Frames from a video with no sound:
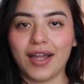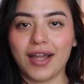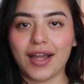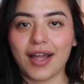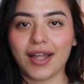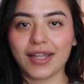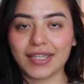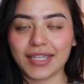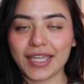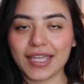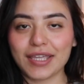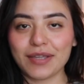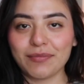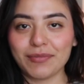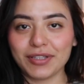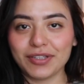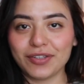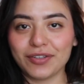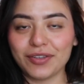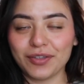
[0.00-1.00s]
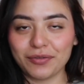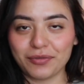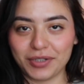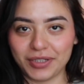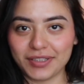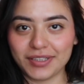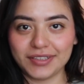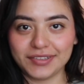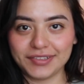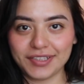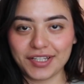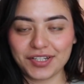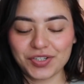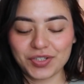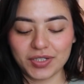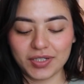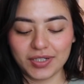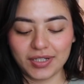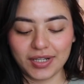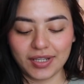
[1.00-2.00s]
I came into the
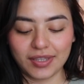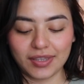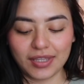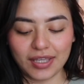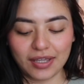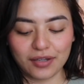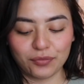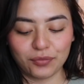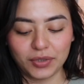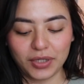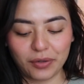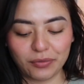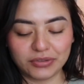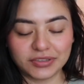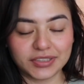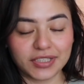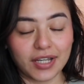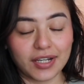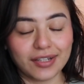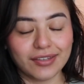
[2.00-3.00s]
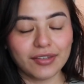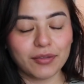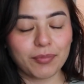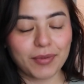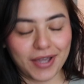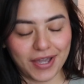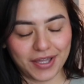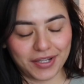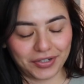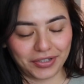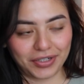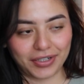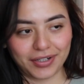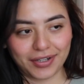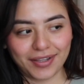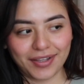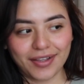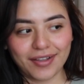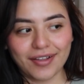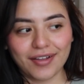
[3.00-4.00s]
realization that when I was cutting the
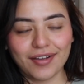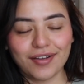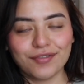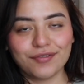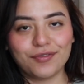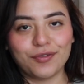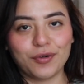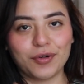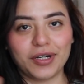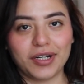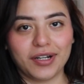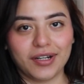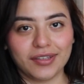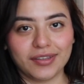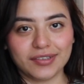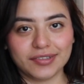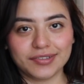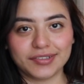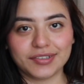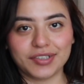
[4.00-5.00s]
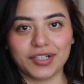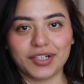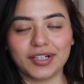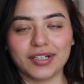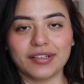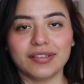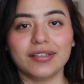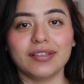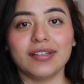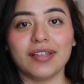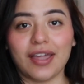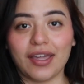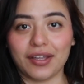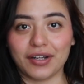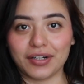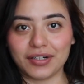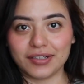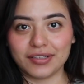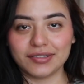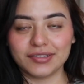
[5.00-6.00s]
pattern for the skirt
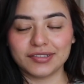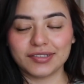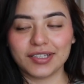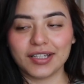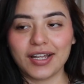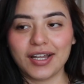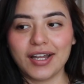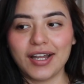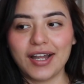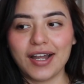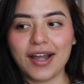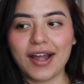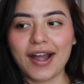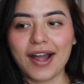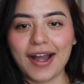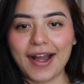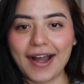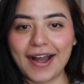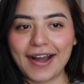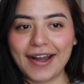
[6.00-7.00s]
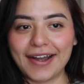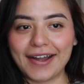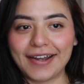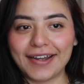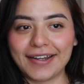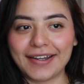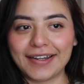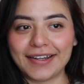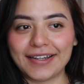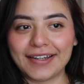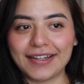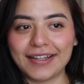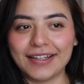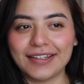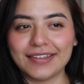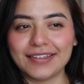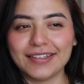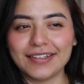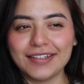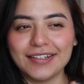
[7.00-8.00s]
layers,
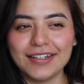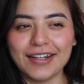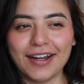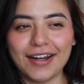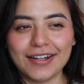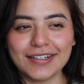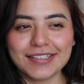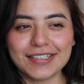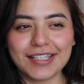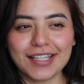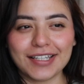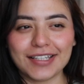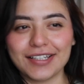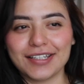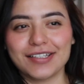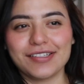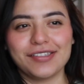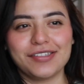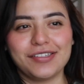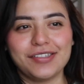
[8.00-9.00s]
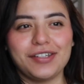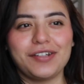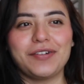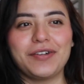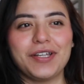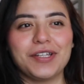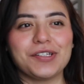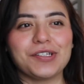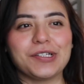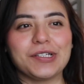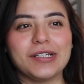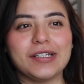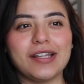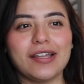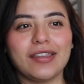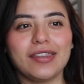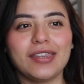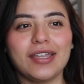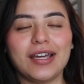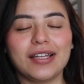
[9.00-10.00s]
I did not take in consideration
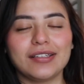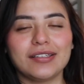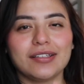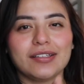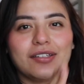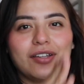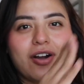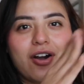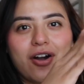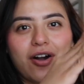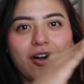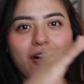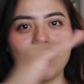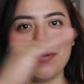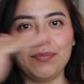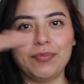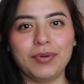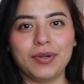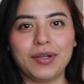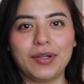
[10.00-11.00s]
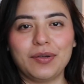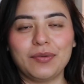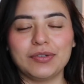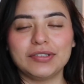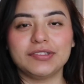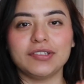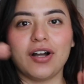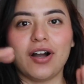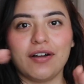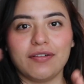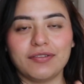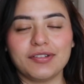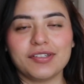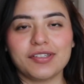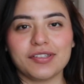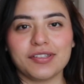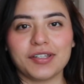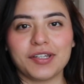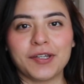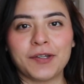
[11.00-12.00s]
that the top was
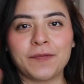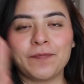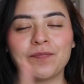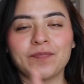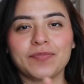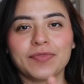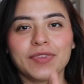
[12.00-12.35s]
obviously